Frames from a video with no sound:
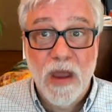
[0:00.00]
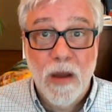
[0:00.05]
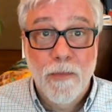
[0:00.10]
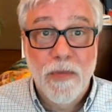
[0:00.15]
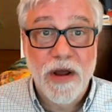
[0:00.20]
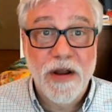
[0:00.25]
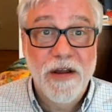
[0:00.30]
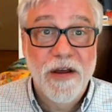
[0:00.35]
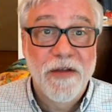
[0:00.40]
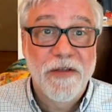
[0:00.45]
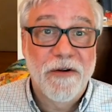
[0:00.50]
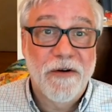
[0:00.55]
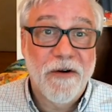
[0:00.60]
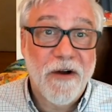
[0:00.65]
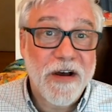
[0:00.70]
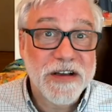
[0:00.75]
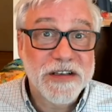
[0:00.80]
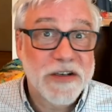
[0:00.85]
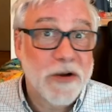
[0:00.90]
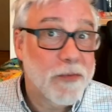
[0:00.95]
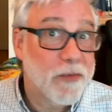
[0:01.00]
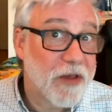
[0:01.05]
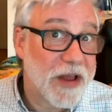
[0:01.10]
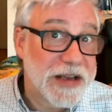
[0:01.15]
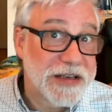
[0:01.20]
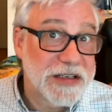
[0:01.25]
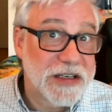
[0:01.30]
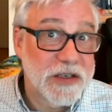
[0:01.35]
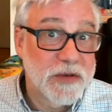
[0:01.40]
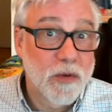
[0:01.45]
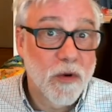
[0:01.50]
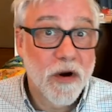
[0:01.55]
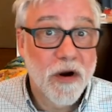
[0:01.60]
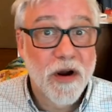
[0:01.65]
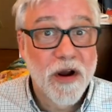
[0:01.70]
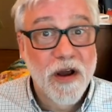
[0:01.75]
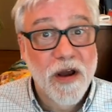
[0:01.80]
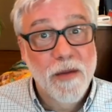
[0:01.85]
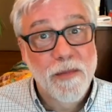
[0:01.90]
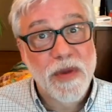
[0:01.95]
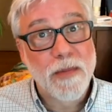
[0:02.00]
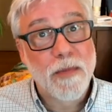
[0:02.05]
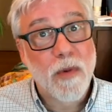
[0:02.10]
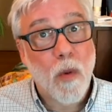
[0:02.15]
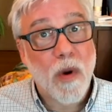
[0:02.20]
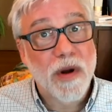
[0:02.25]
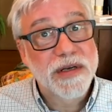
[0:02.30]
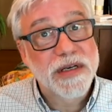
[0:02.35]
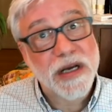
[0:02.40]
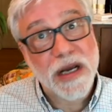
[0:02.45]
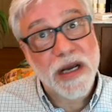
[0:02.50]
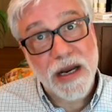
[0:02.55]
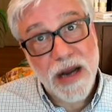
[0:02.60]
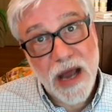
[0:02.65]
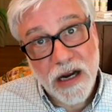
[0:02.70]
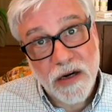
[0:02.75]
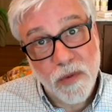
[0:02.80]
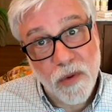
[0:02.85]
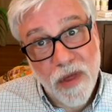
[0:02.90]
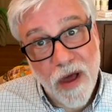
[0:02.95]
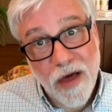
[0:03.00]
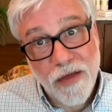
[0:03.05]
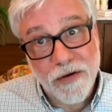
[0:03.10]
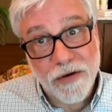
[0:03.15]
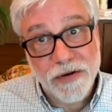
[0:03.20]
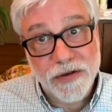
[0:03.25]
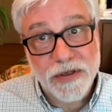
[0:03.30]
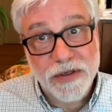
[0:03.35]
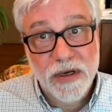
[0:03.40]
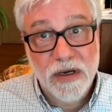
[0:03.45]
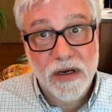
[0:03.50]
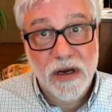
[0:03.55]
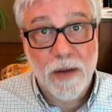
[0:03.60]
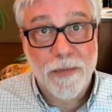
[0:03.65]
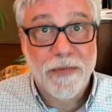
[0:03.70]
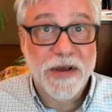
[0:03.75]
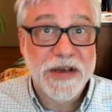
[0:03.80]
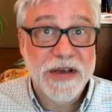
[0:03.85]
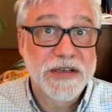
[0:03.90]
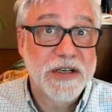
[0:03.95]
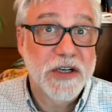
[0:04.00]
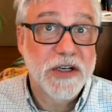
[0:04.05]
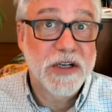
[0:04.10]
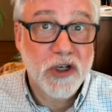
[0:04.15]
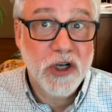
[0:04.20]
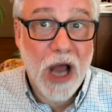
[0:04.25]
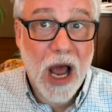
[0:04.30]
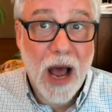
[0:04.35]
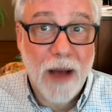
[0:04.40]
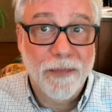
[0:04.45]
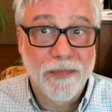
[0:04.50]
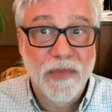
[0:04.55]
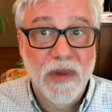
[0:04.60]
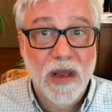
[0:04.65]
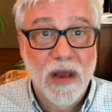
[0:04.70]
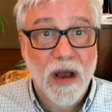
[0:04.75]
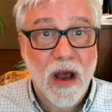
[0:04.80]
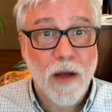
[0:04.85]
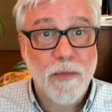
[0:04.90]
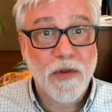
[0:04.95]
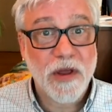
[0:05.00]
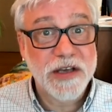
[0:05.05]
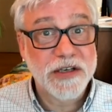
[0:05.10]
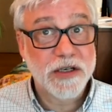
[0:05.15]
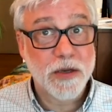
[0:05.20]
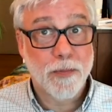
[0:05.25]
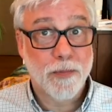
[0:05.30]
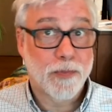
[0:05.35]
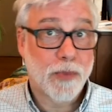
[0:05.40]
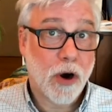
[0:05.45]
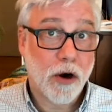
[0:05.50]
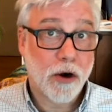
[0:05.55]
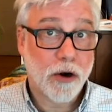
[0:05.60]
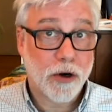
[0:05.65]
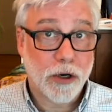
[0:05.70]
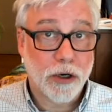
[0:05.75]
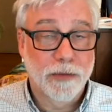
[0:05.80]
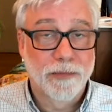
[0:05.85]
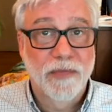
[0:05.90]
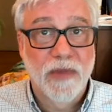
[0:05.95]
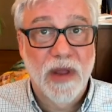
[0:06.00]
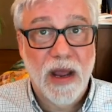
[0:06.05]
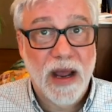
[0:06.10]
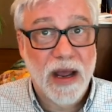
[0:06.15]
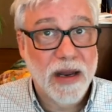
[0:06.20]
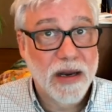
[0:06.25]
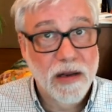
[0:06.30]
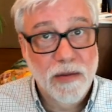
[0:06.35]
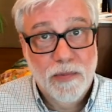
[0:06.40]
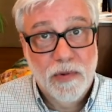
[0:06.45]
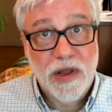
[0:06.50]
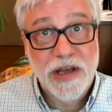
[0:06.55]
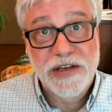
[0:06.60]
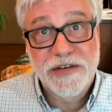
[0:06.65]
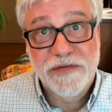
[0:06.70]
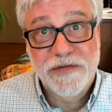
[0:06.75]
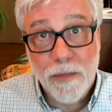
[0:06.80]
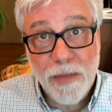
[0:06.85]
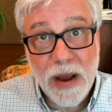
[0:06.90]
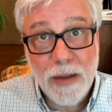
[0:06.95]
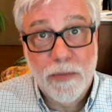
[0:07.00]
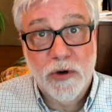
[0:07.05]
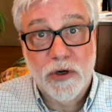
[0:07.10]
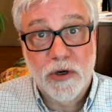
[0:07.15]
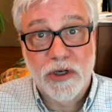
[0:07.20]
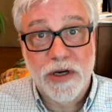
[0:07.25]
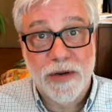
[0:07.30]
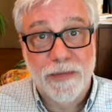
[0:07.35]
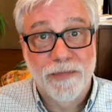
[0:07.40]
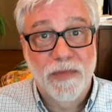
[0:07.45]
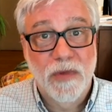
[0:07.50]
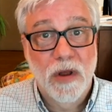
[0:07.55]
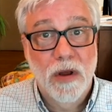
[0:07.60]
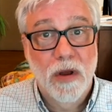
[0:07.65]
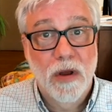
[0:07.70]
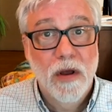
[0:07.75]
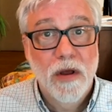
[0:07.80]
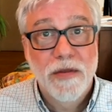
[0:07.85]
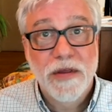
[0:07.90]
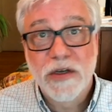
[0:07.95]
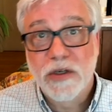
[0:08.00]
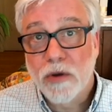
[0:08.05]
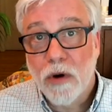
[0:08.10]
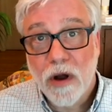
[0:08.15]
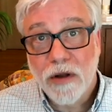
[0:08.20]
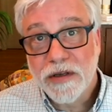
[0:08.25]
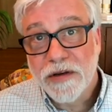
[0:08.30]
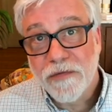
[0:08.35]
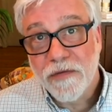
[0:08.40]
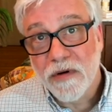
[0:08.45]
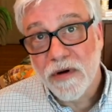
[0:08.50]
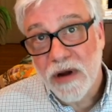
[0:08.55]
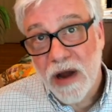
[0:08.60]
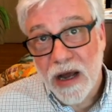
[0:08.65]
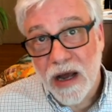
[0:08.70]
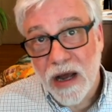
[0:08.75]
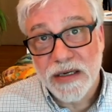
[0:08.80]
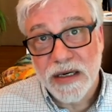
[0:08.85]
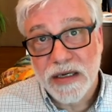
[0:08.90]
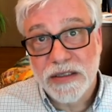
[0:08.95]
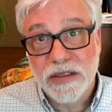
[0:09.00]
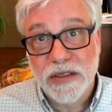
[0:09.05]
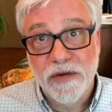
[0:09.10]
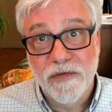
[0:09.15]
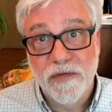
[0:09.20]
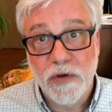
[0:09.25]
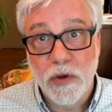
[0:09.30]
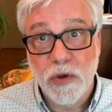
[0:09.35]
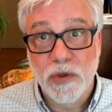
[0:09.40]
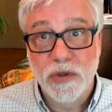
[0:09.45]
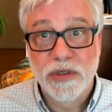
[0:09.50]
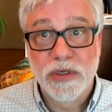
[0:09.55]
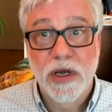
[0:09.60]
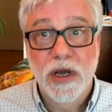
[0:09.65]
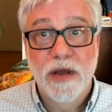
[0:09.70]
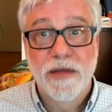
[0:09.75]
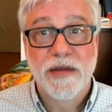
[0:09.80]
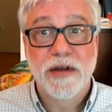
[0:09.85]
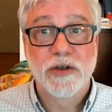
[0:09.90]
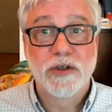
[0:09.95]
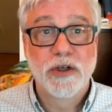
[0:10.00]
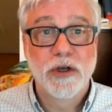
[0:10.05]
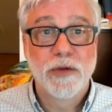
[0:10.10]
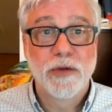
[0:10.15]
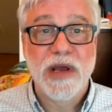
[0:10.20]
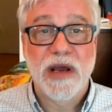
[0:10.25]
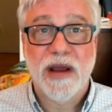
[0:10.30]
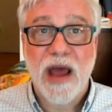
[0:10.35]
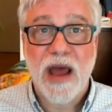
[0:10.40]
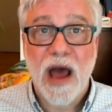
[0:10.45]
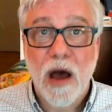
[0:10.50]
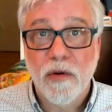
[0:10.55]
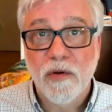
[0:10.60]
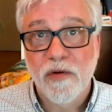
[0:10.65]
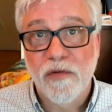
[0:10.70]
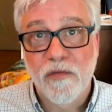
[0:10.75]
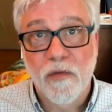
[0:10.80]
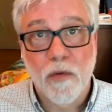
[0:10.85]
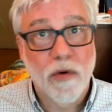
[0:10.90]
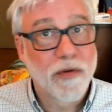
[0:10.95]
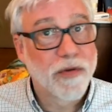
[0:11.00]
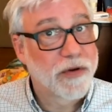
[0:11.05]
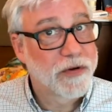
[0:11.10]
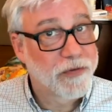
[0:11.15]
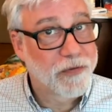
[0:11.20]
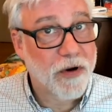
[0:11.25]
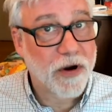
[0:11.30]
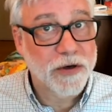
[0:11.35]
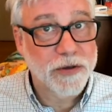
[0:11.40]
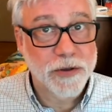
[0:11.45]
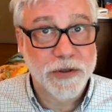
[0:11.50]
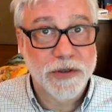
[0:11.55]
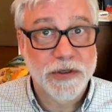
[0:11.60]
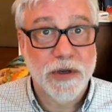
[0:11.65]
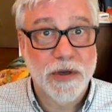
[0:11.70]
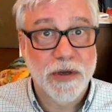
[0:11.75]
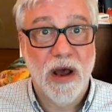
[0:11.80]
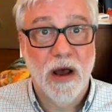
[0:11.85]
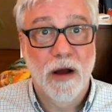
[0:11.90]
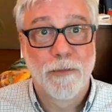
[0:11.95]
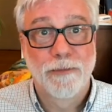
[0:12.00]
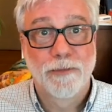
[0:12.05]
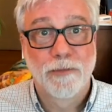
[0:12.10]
But there are also places where people want to connect with others, a place to shop, a place to partner, and a place for membership. These are all different contexts of use that should be accounted for in the structure somehow.